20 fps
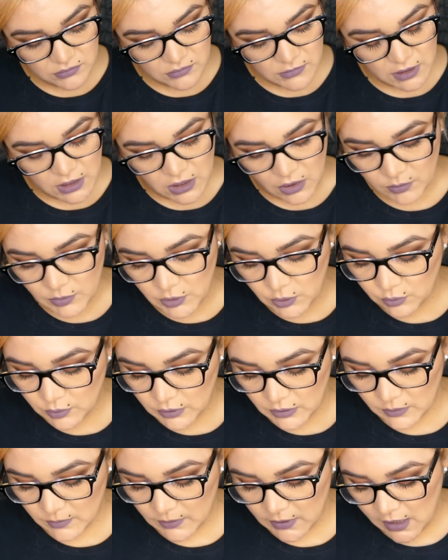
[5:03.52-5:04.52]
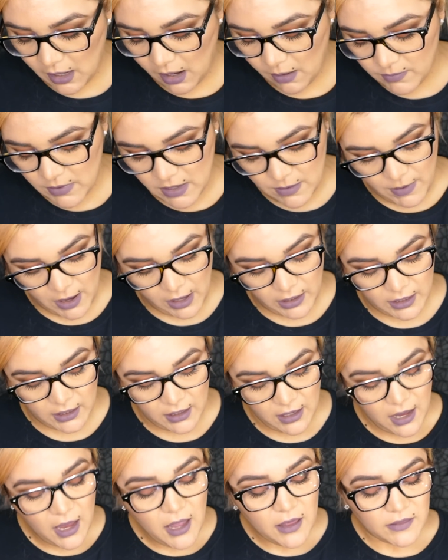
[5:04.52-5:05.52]
you know, be really, really happy about it.
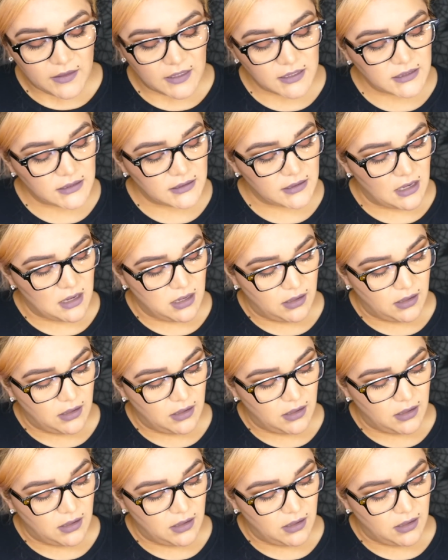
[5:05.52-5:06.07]
This